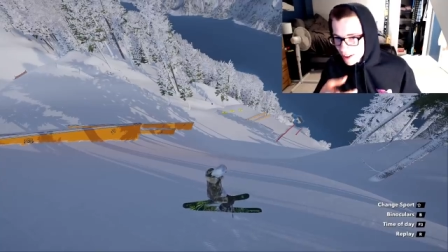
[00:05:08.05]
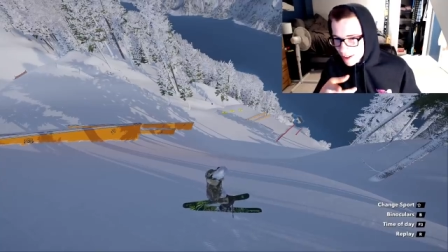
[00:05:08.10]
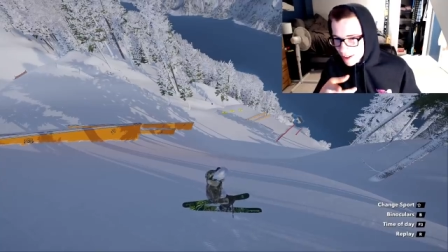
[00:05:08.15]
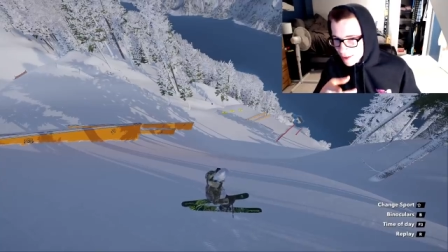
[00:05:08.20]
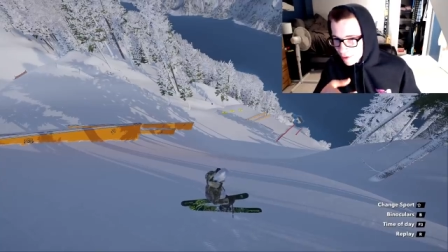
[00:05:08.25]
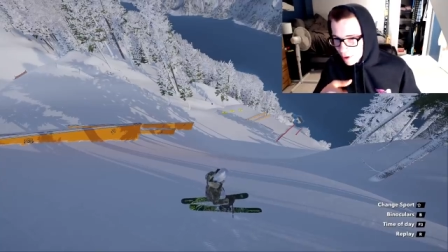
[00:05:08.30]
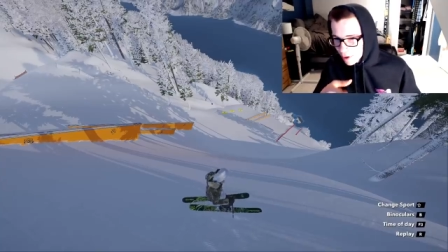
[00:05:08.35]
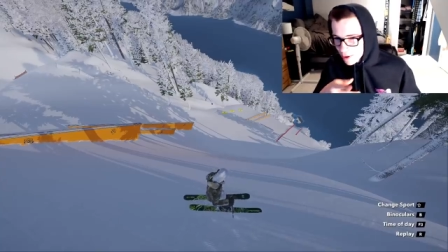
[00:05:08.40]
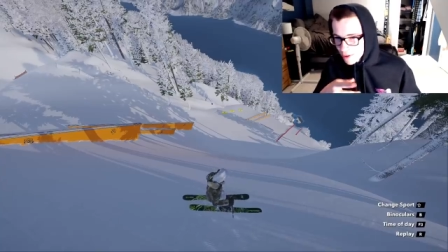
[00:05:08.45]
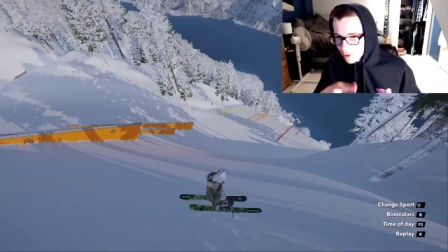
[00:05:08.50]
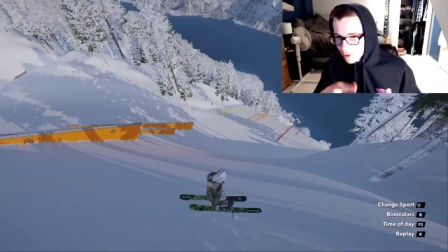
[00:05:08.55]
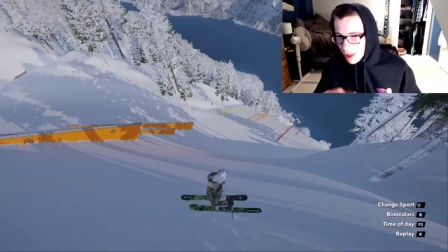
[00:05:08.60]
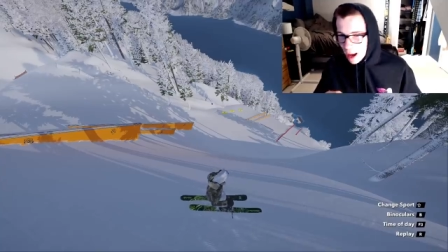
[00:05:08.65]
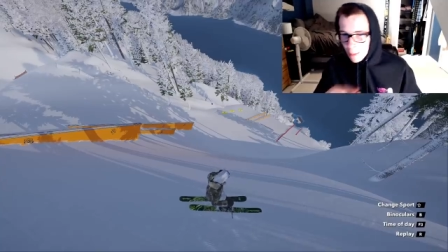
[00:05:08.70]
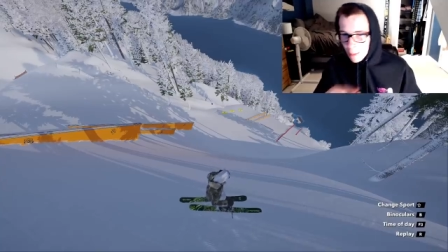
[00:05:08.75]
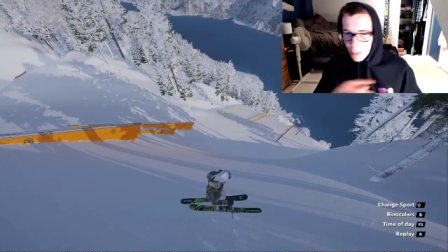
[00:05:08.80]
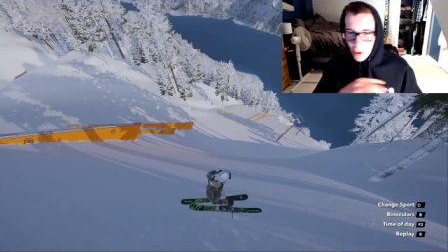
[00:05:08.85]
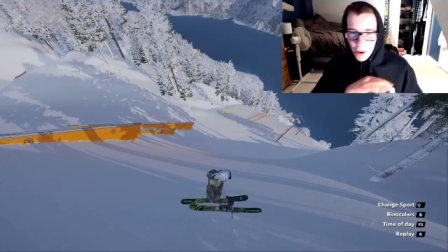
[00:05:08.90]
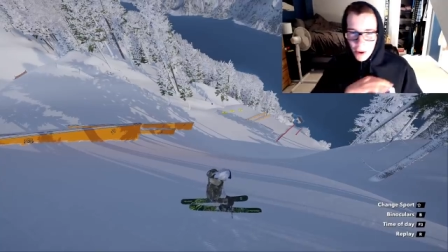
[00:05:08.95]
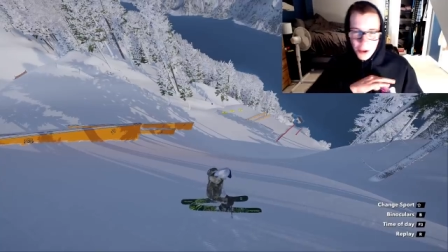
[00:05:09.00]
this first
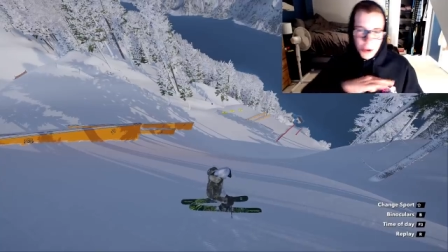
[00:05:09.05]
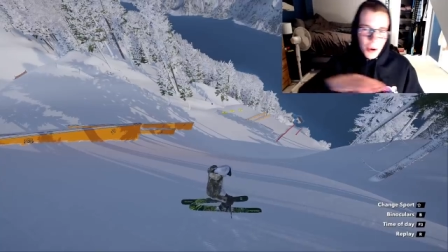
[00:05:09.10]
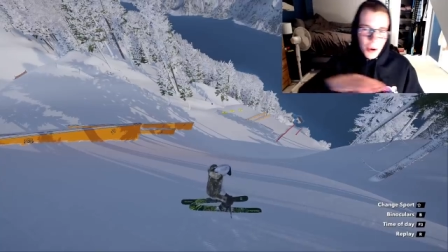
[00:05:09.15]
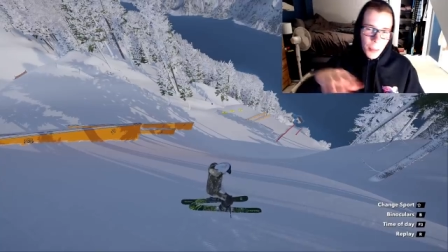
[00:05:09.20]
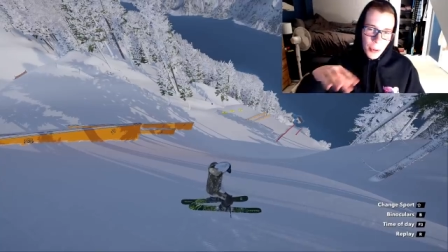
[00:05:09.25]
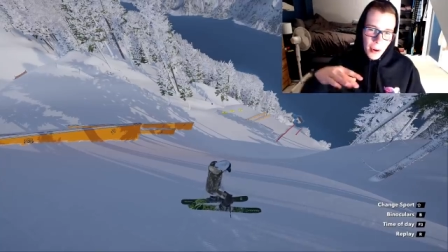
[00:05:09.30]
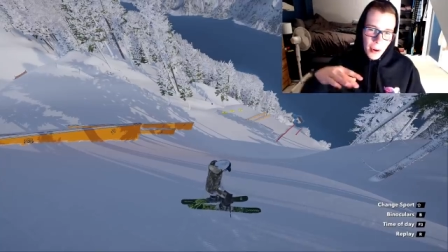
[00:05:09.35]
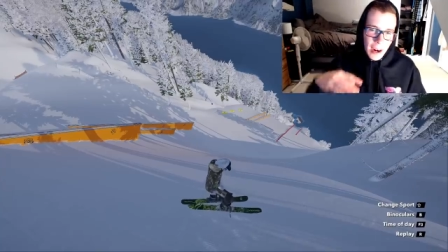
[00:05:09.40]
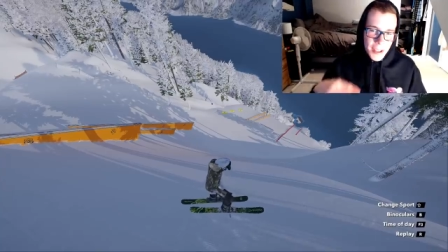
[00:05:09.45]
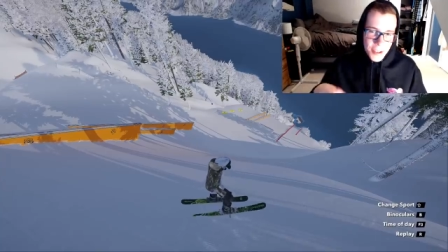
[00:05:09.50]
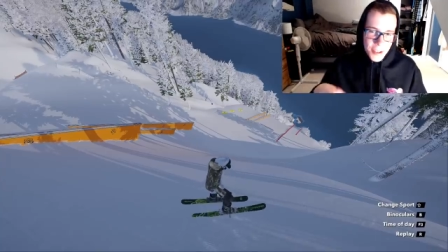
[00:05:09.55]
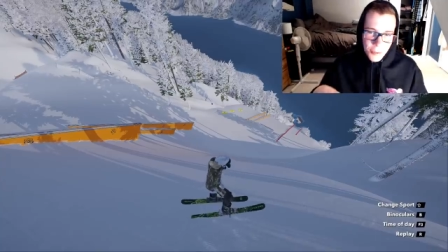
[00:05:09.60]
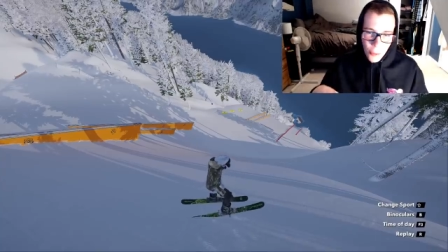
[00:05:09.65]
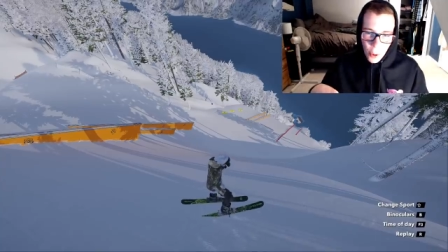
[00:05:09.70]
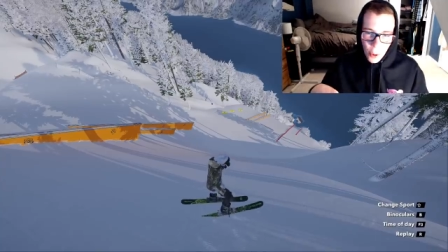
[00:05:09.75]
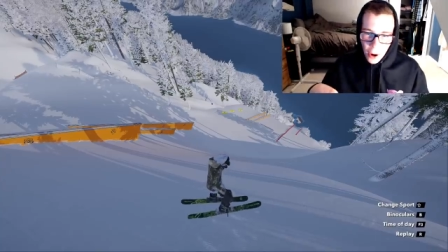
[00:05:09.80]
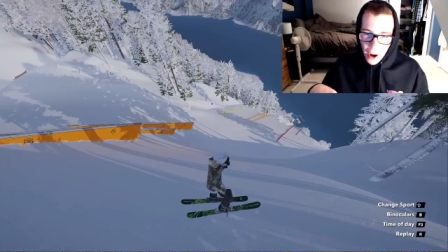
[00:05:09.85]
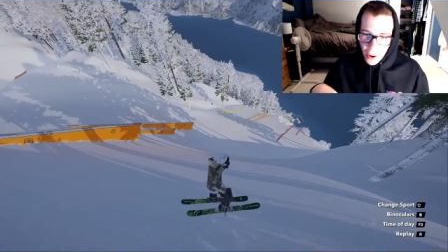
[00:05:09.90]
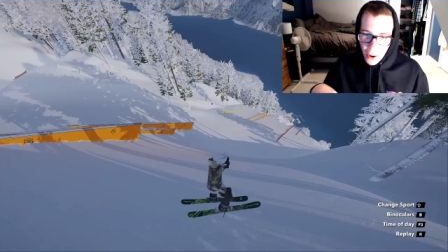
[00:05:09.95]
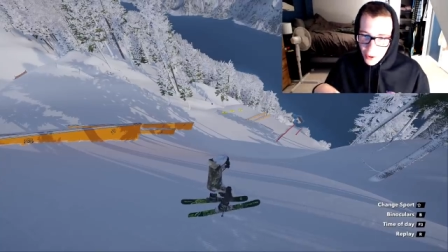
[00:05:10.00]
flat bar. Do a pretz
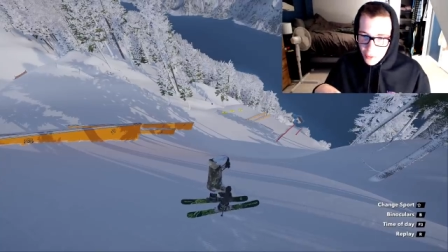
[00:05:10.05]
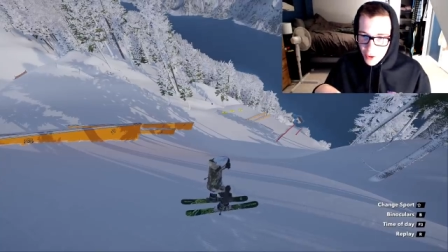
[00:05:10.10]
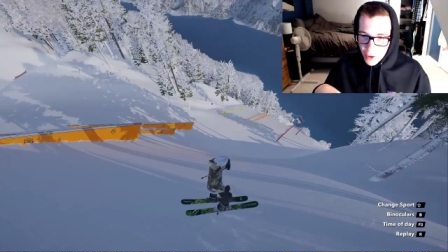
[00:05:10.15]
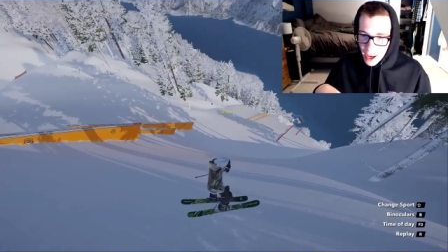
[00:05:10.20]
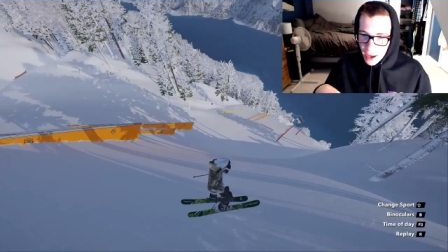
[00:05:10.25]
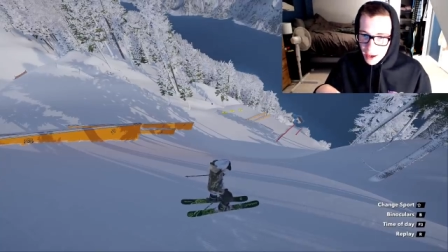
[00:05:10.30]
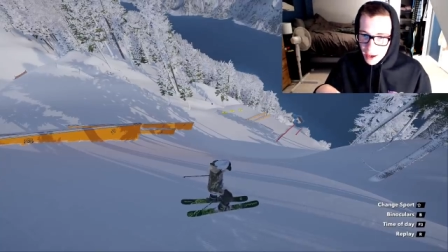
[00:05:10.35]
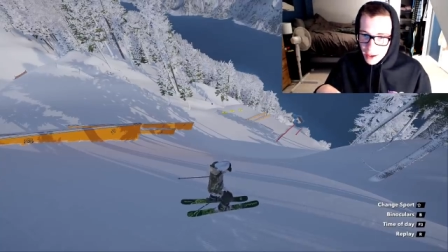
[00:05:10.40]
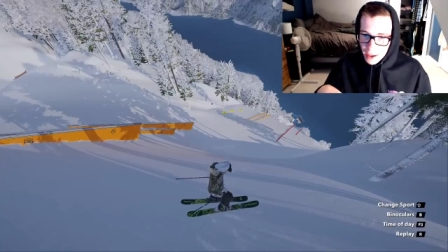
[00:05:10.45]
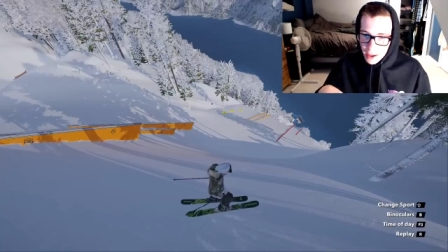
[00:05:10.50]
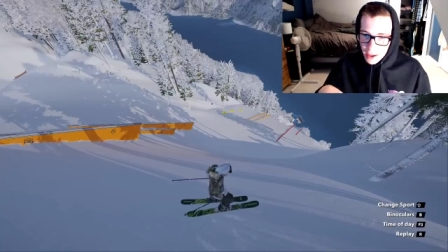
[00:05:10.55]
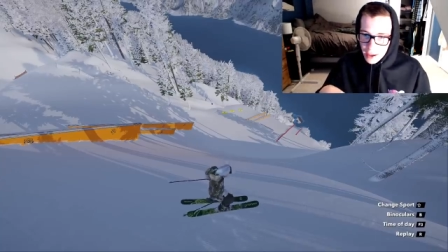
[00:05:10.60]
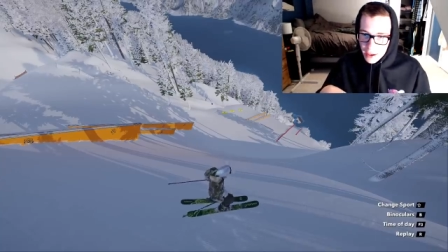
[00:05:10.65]
4 out of it.